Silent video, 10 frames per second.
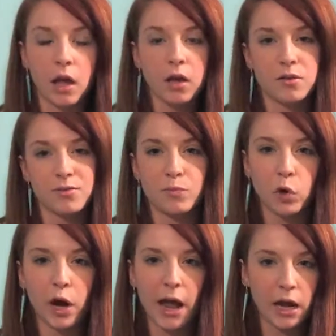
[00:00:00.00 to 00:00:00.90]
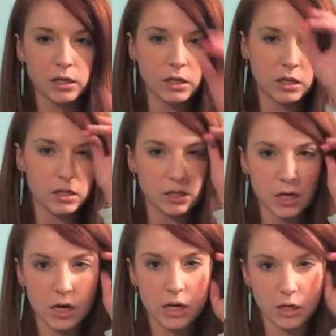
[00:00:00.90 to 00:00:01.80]
I guess, more acne
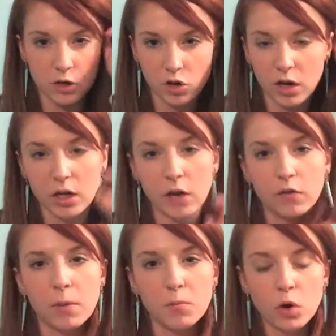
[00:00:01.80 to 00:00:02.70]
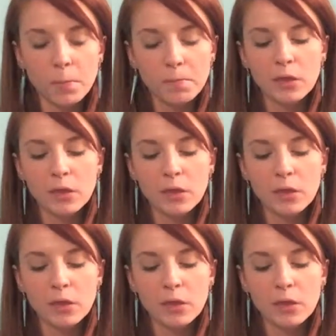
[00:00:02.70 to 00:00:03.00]
skin and you're trying to cover up more,